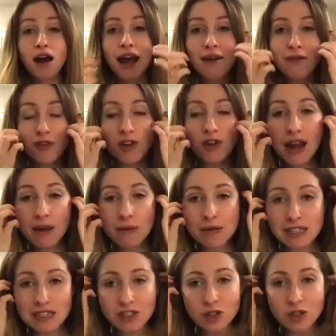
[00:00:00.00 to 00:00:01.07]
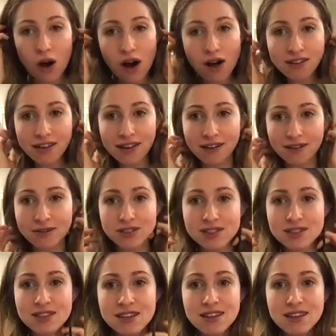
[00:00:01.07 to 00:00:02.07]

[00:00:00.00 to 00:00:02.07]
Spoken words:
I forgot I was gonna do olives.